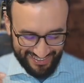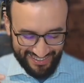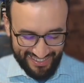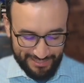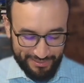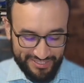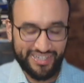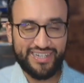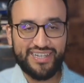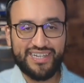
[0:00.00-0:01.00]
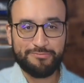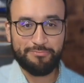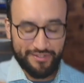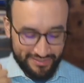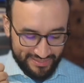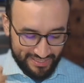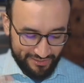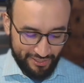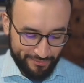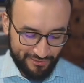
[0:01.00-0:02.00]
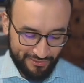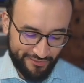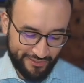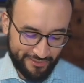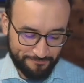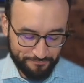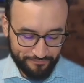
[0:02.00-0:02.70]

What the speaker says: It's because you're getting experience that'll help your learning.